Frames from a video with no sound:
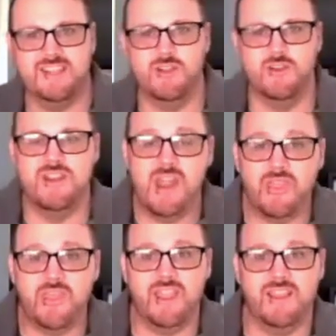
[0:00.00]
You're
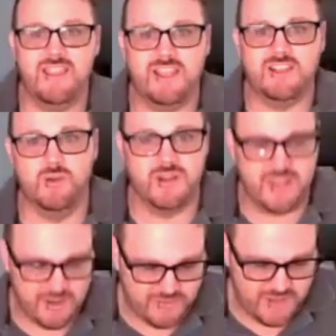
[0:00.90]
nothing unless your
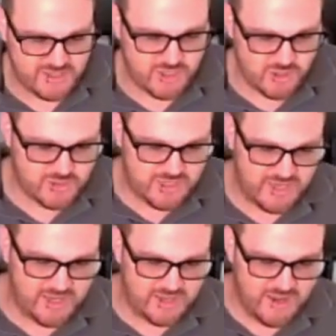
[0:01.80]
gift is used
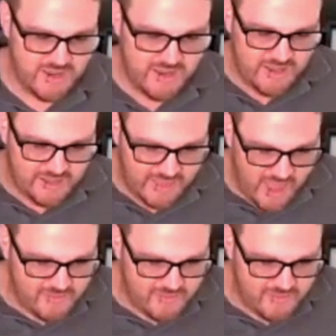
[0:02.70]
in love.